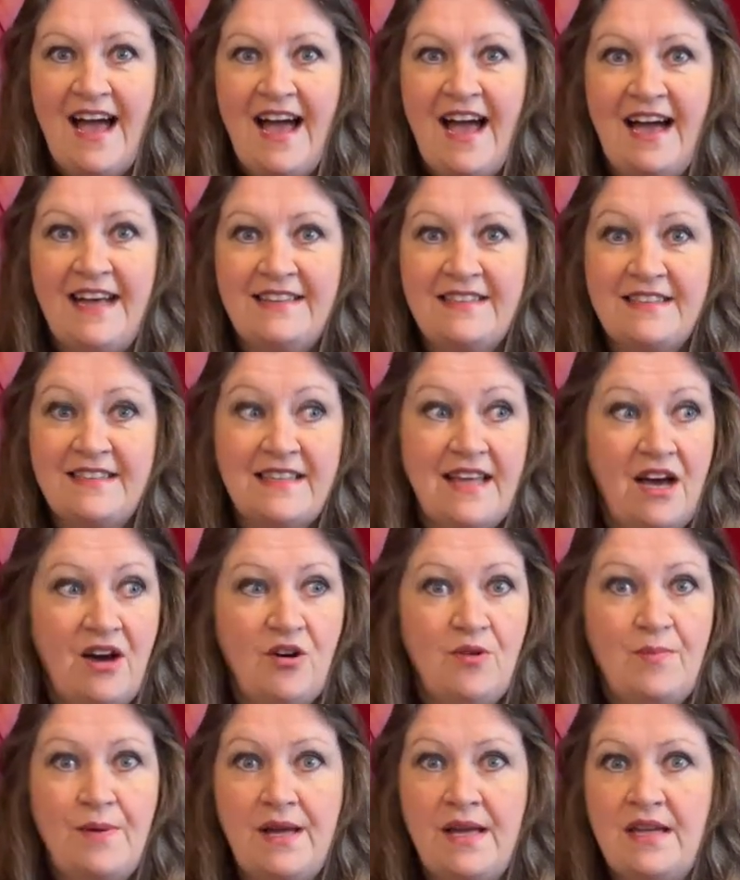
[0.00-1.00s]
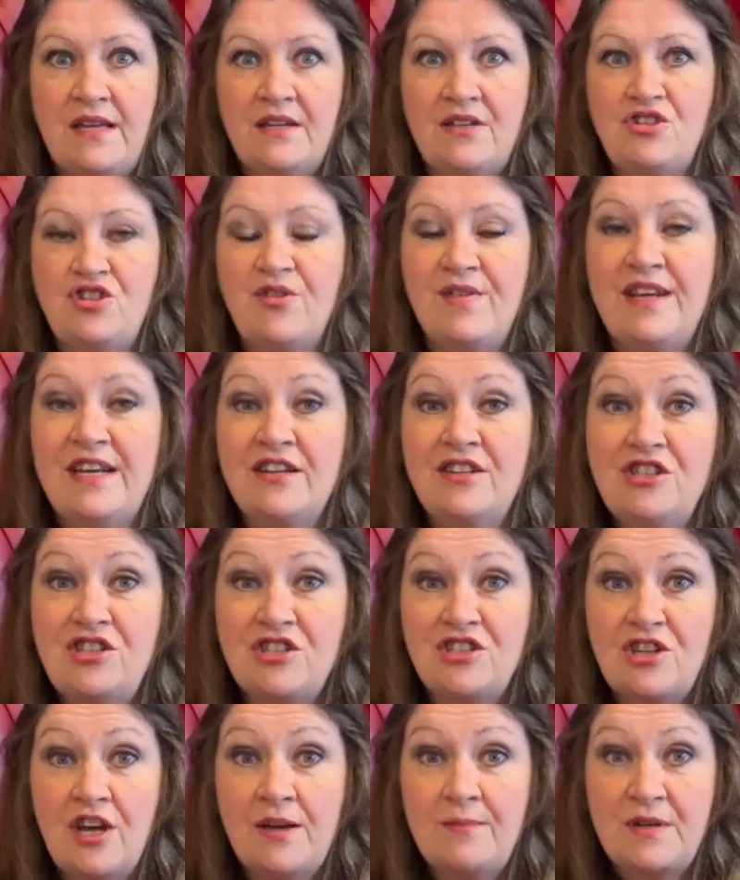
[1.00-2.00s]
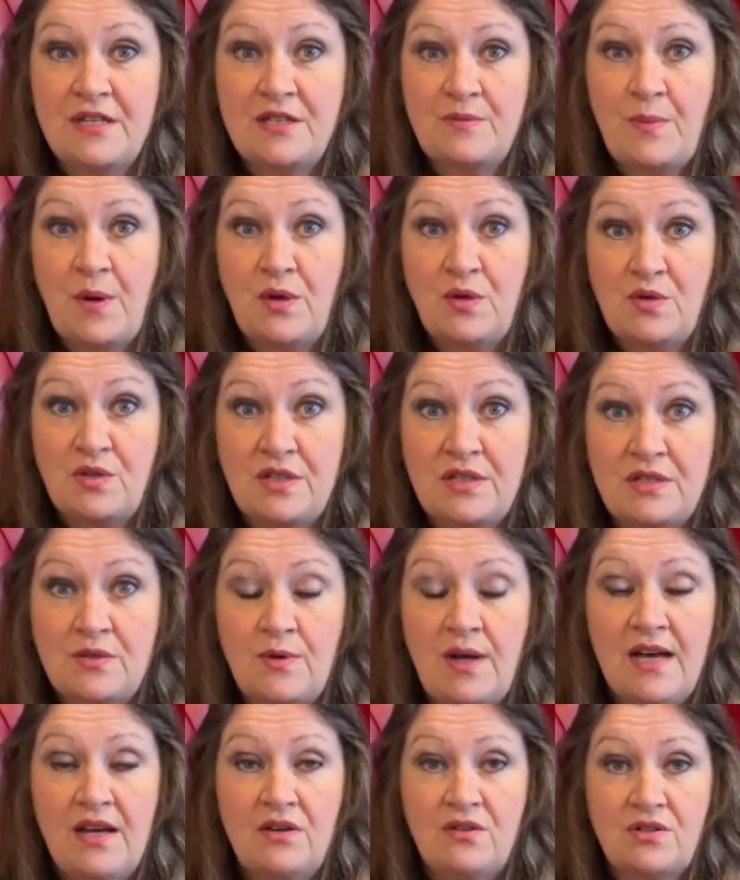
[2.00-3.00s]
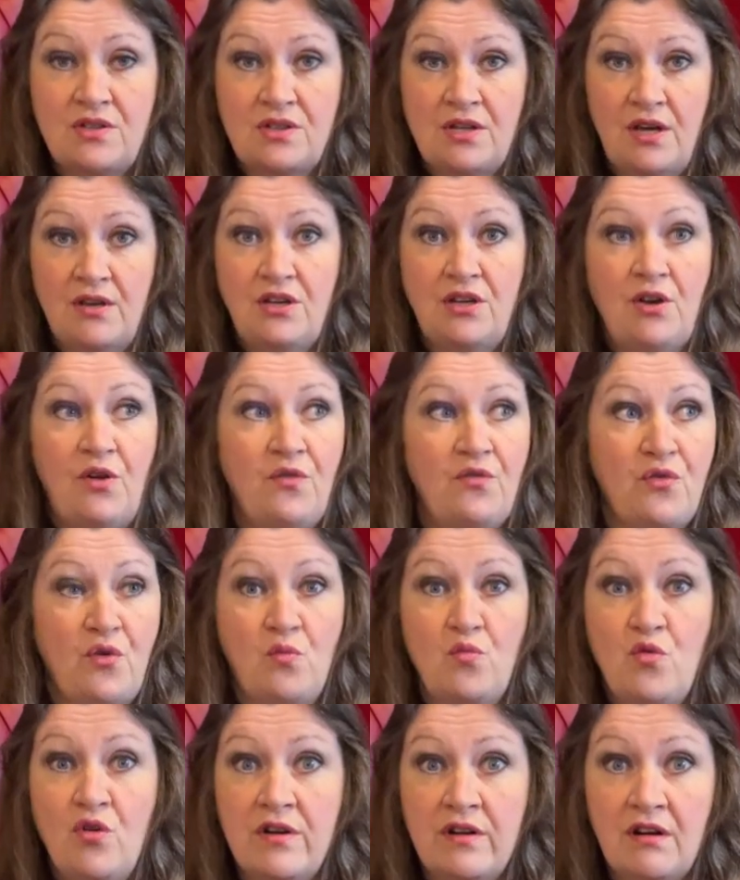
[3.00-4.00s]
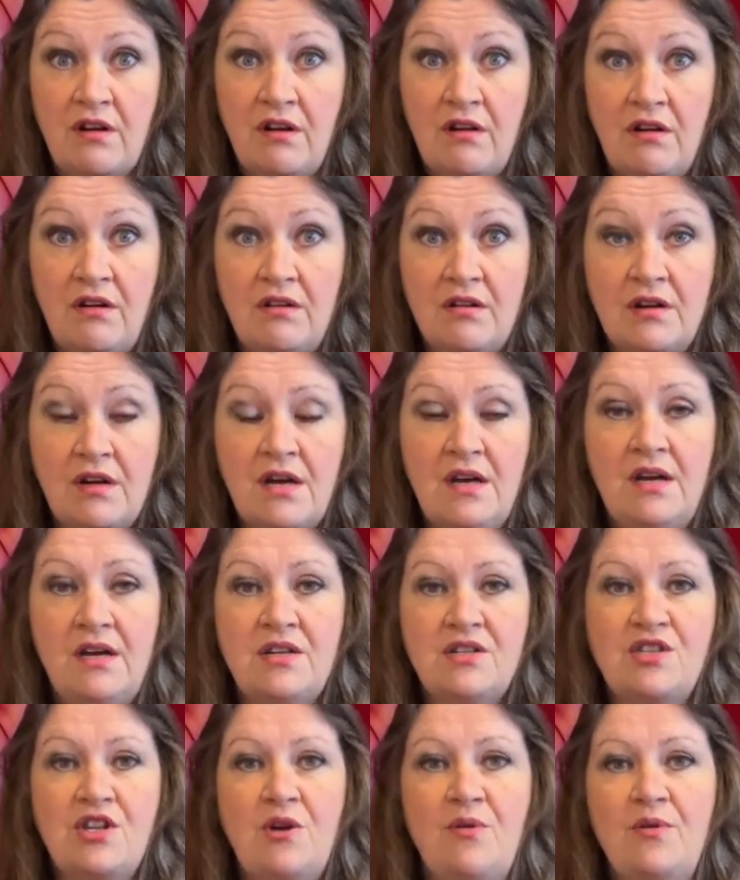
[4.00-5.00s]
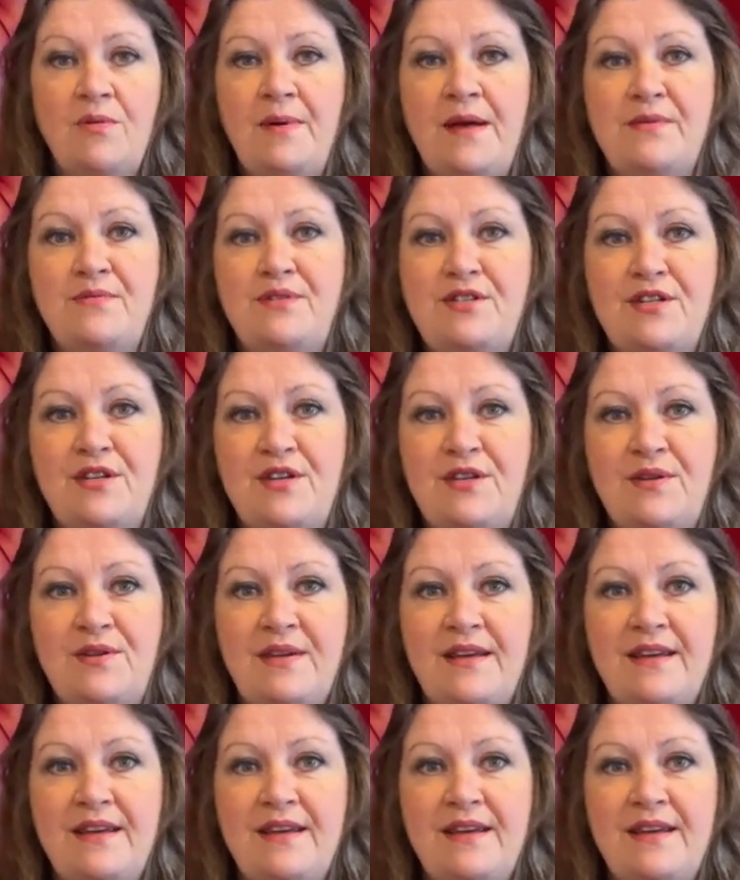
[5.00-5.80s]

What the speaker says: And that'll be during lunchtime, I suppose, as well. So, you know, from 1 o'clock. So we'll be able to,